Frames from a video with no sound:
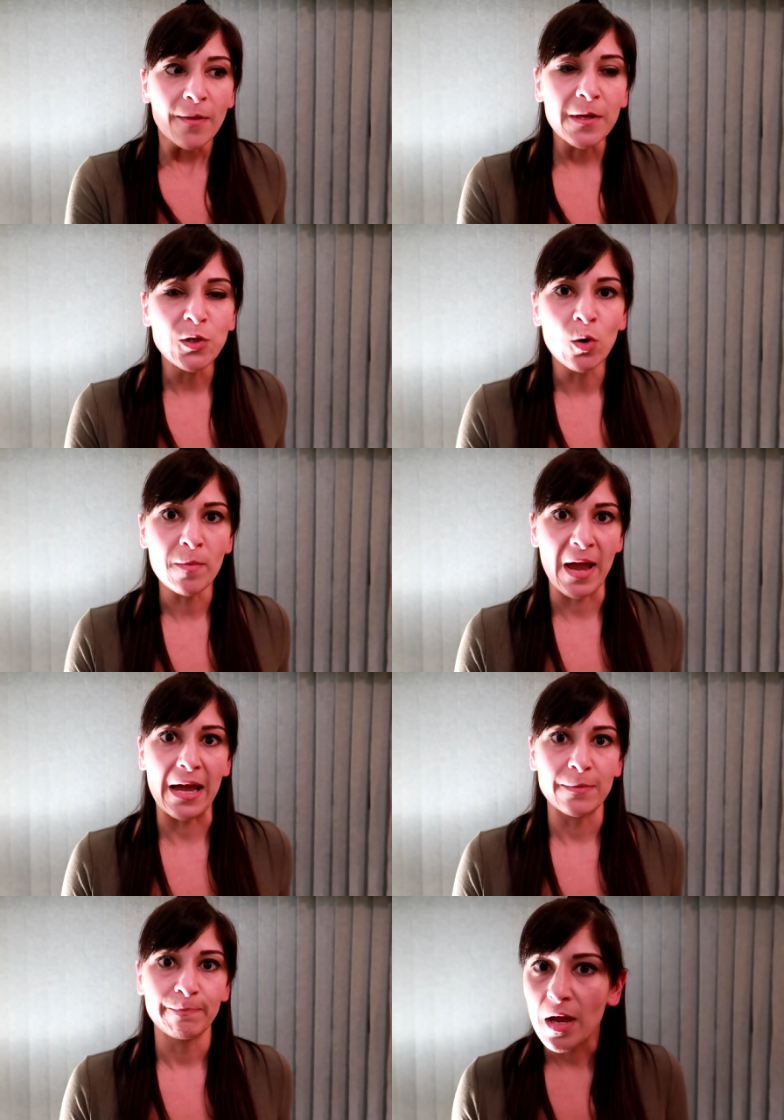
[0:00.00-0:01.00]
the
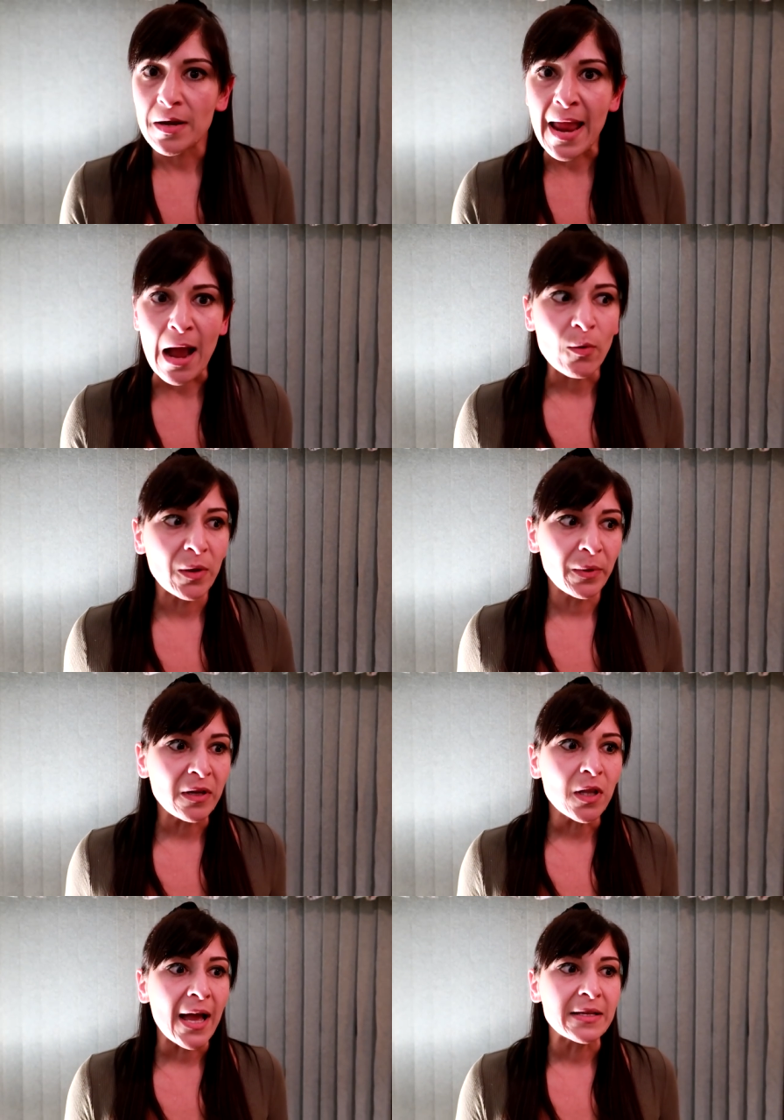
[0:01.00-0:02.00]
doormat. Now I
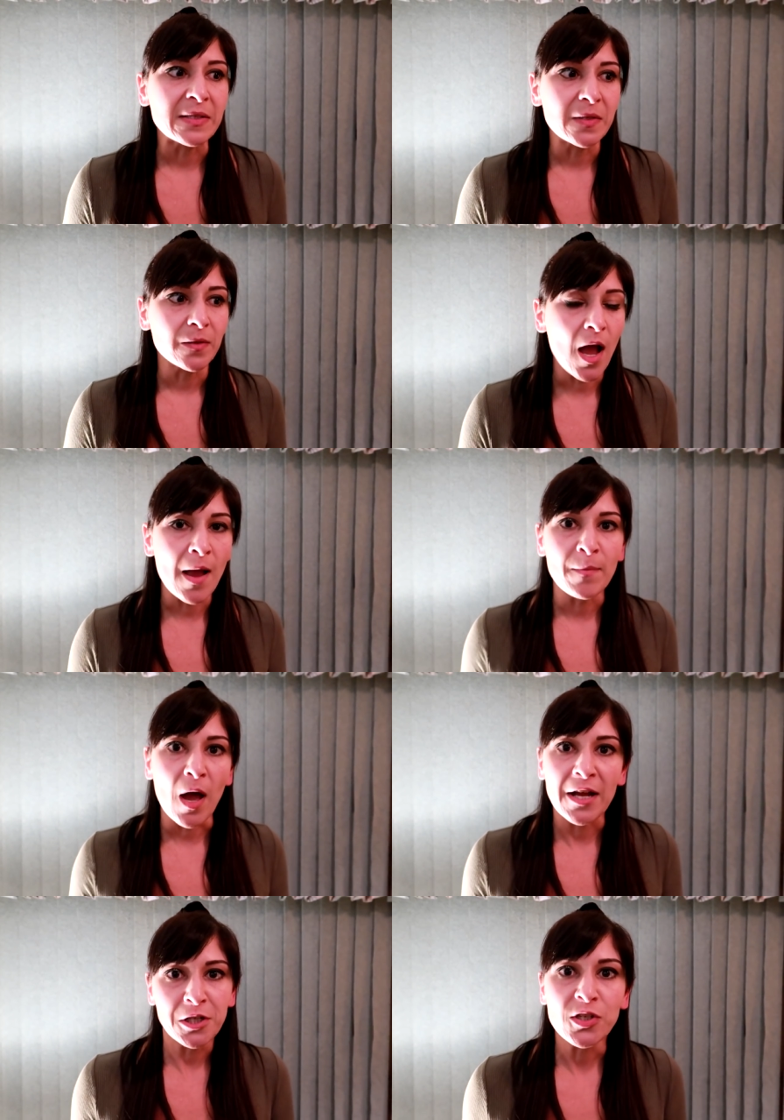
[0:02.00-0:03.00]
realize
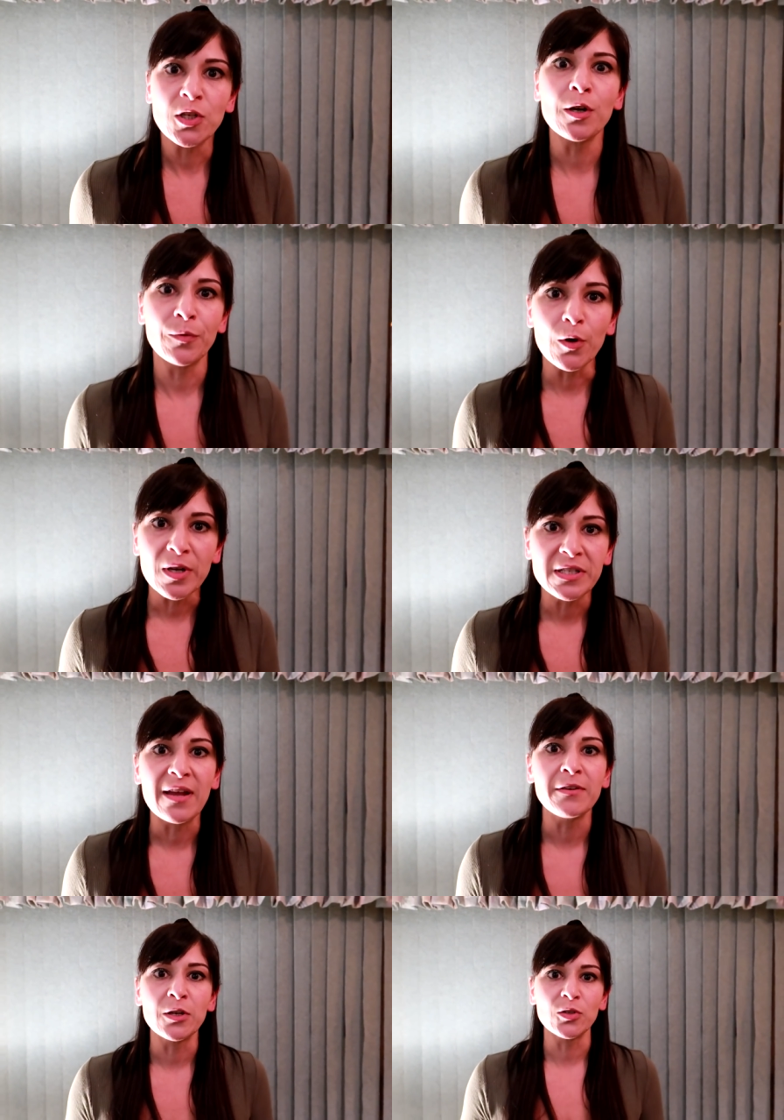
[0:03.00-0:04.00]
I'm, I just turned
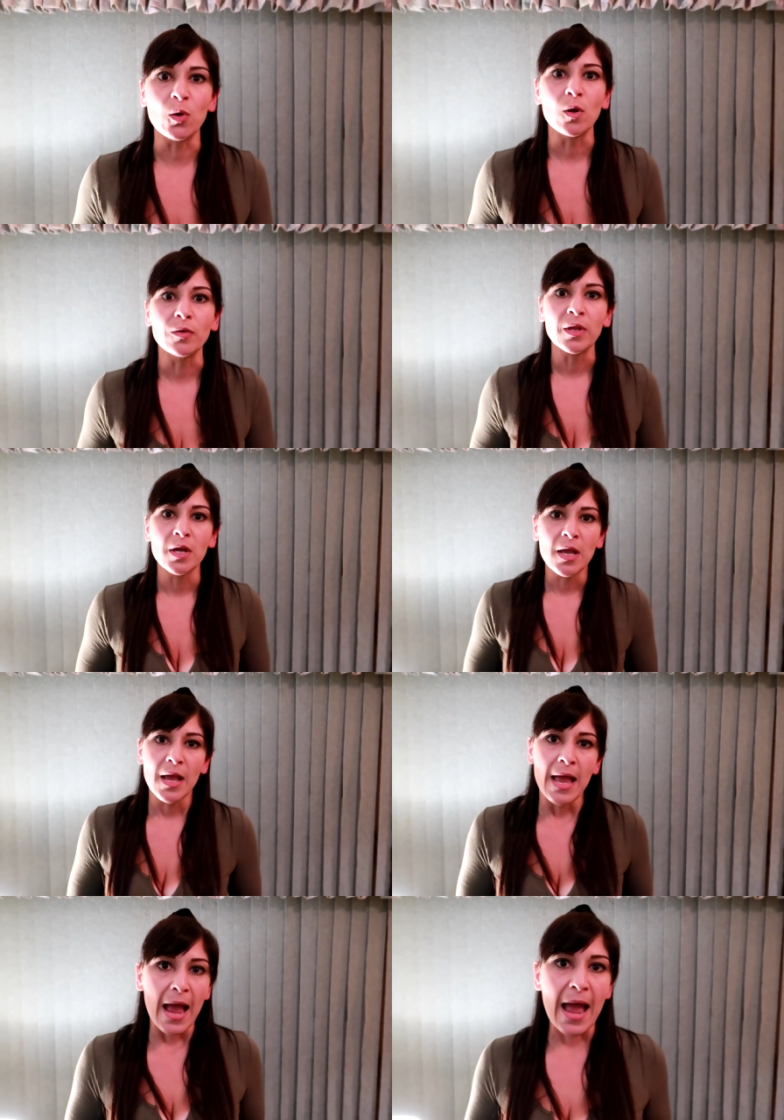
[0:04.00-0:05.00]
thirty-seven years old,
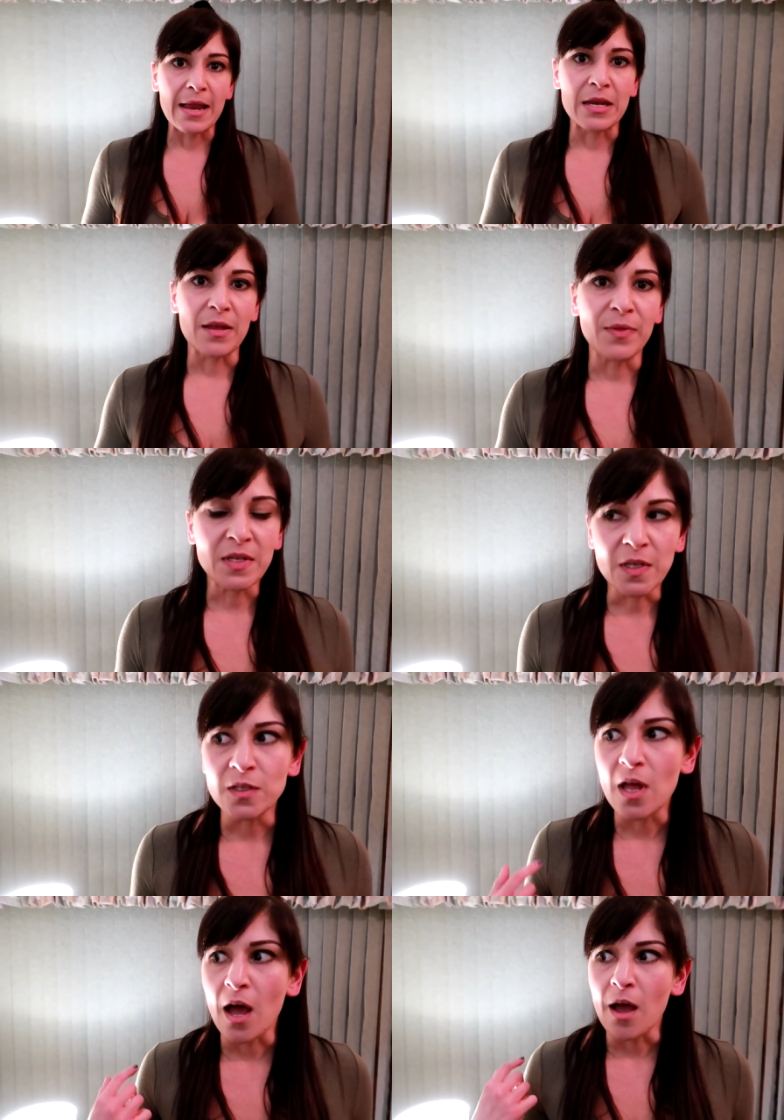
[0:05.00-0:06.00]
and this
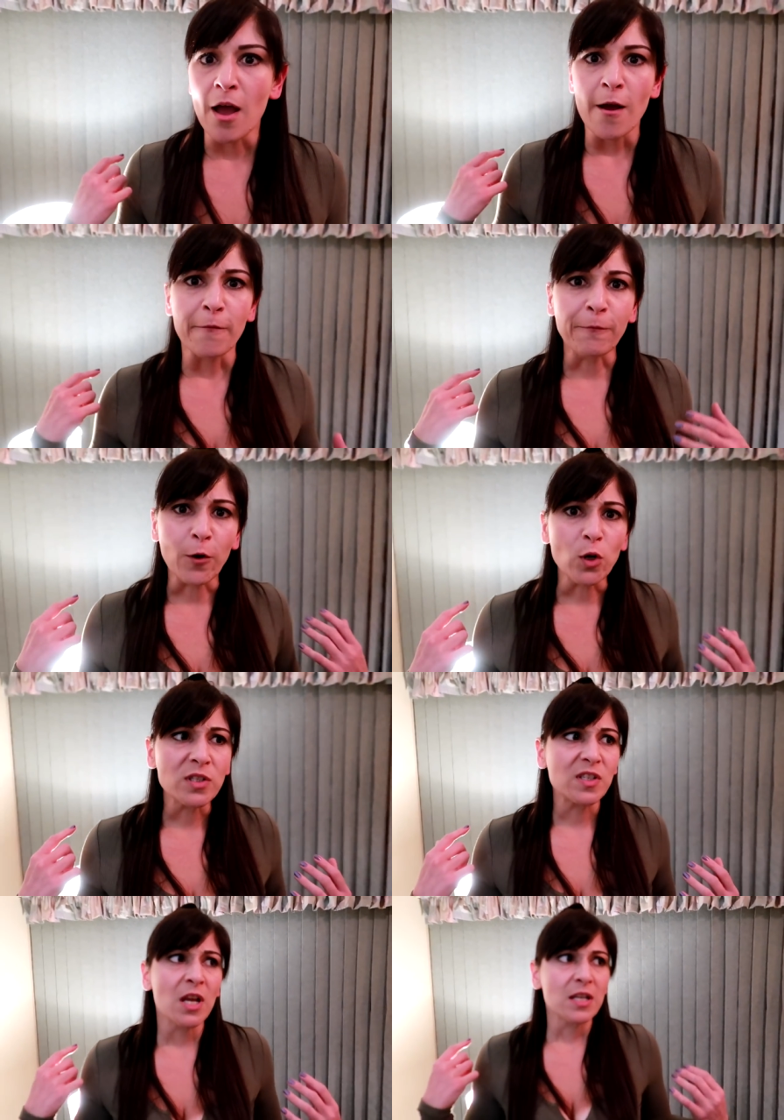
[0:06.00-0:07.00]
is the
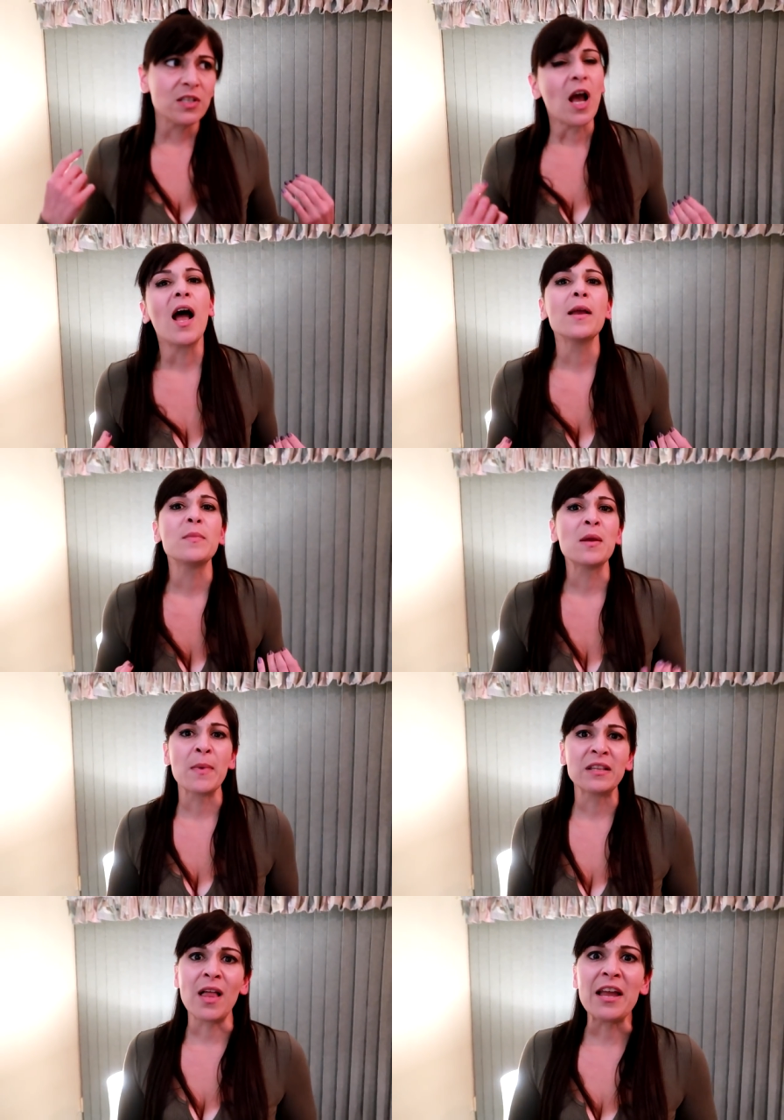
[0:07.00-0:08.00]
first time in
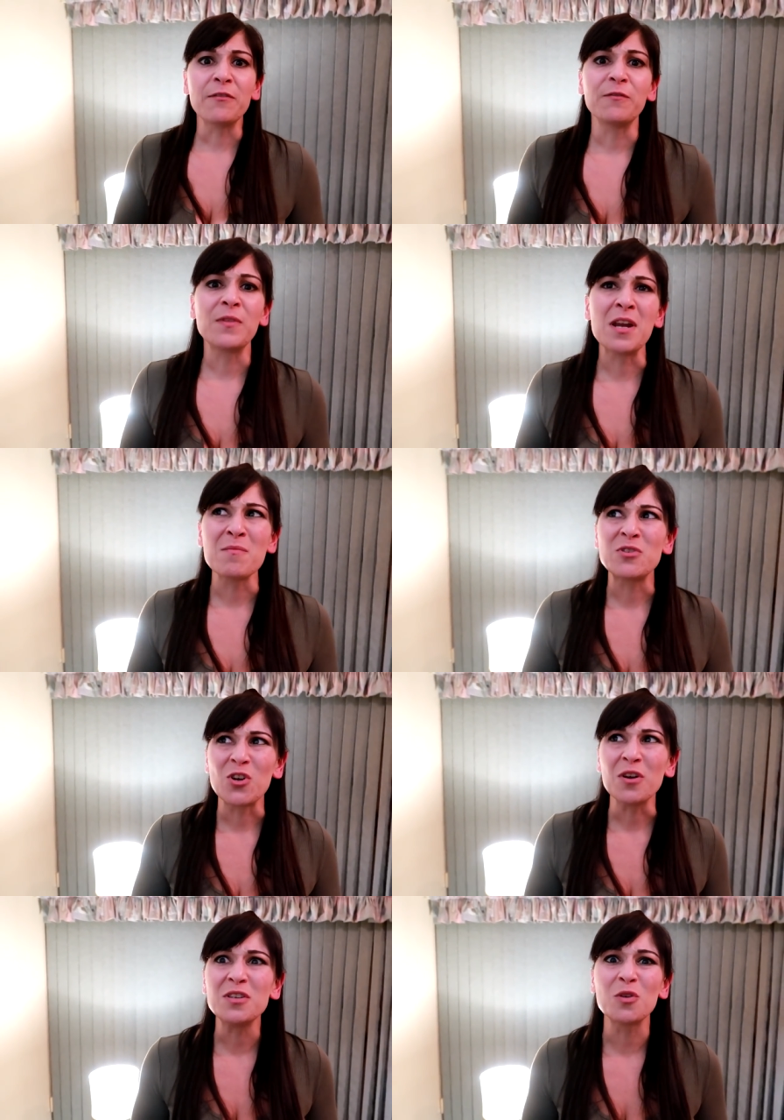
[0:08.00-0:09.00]
my life that I'm
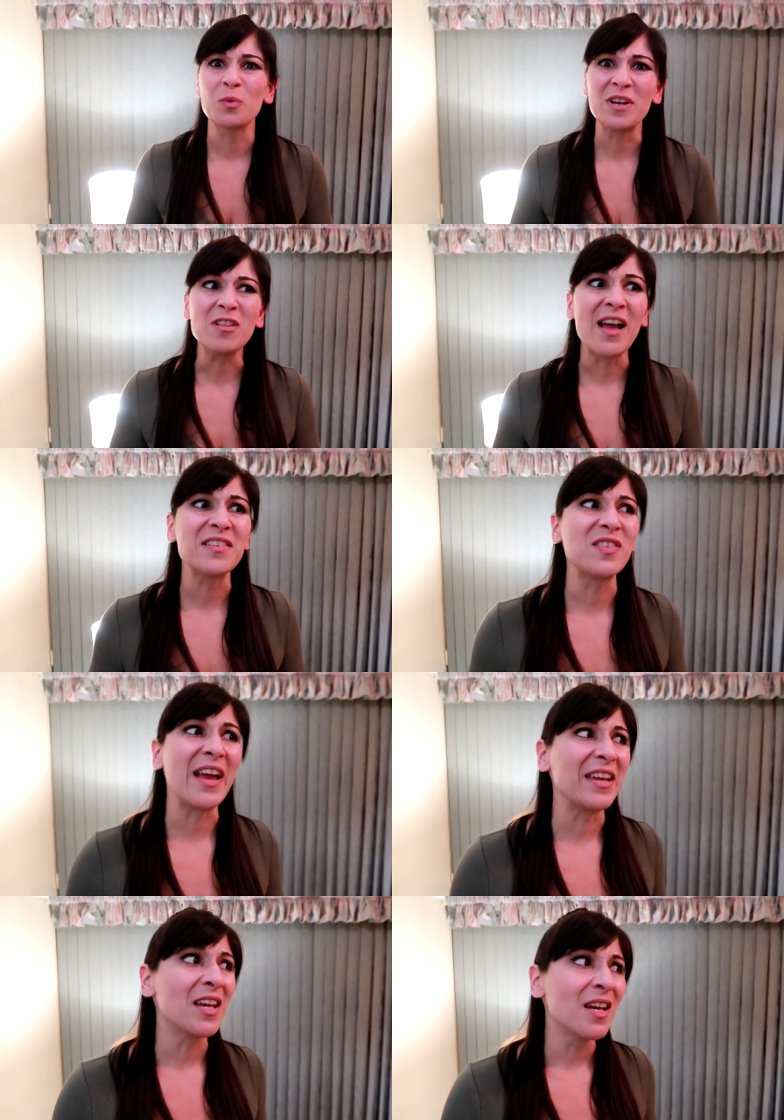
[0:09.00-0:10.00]
starting to realize,
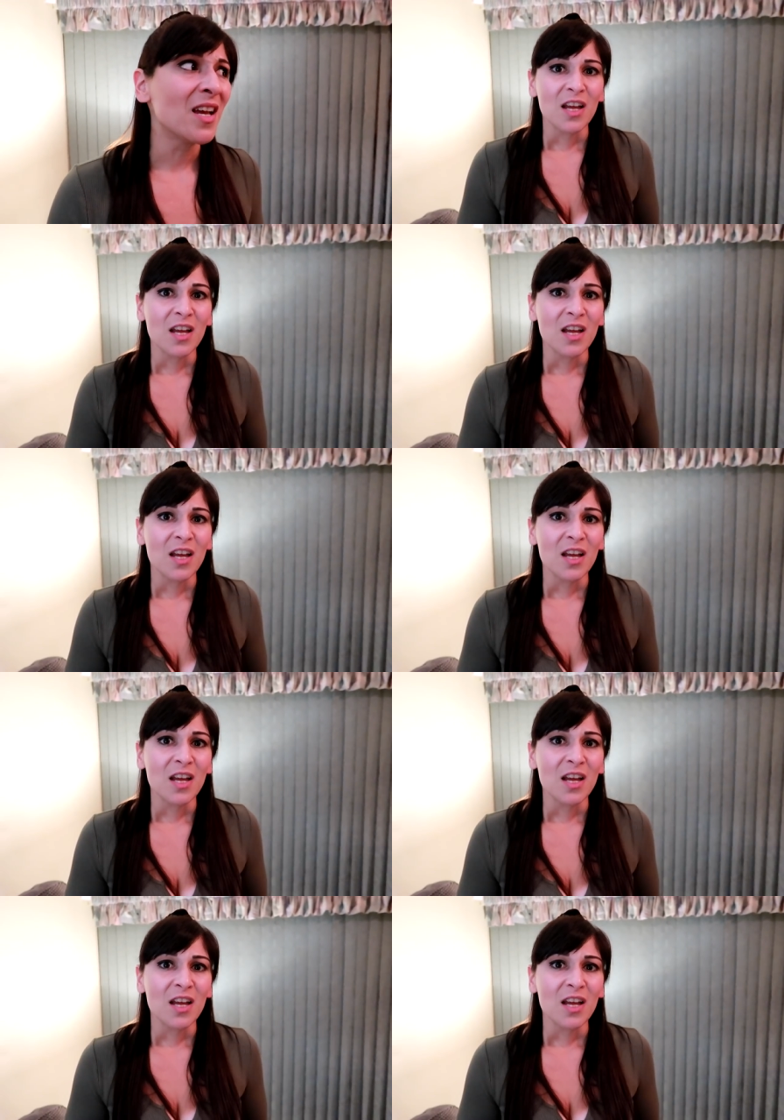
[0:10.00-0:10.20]
like,